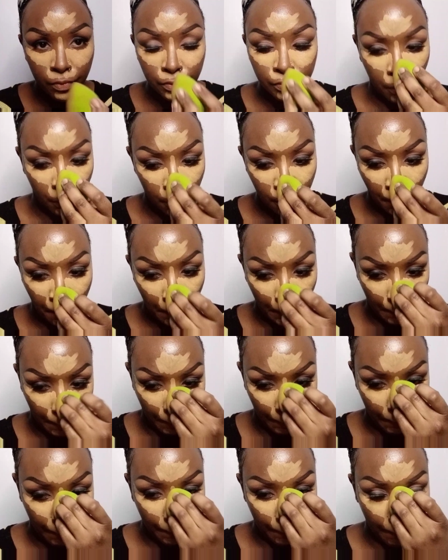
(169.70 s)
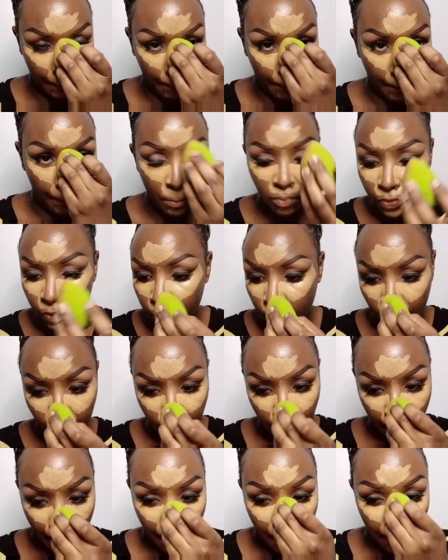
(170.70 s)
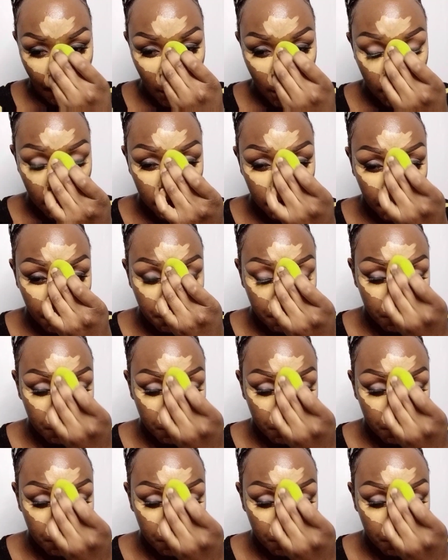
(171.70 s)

I'm going to go in with my concealer.